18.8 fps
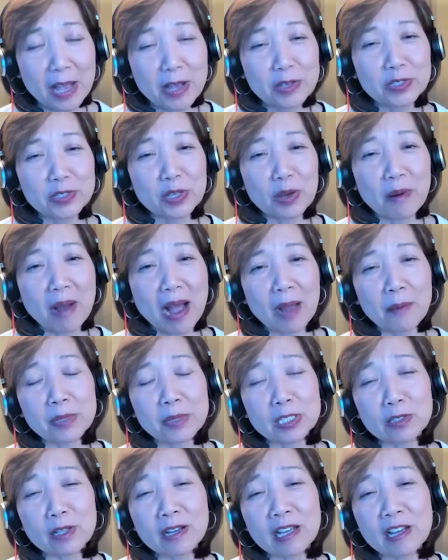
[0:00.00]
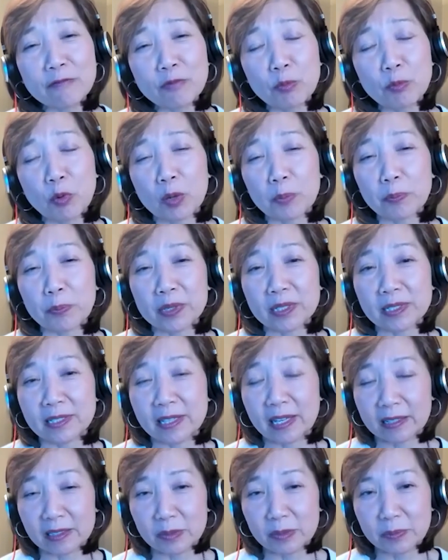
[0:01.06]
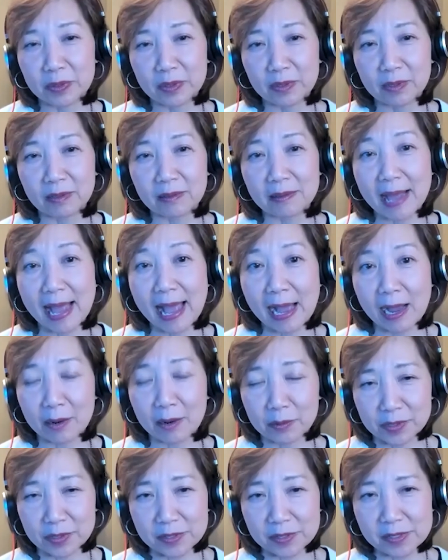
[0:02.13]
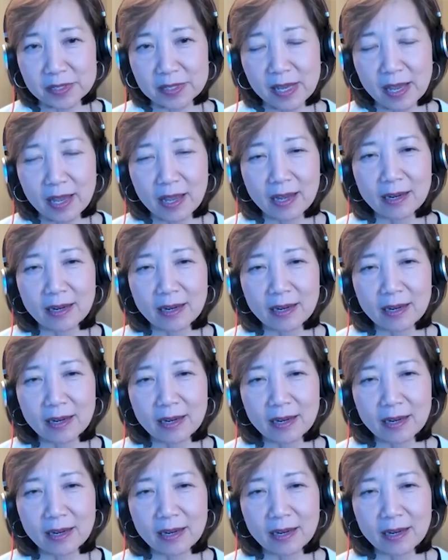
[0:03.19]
So I was looking for more predictable hours,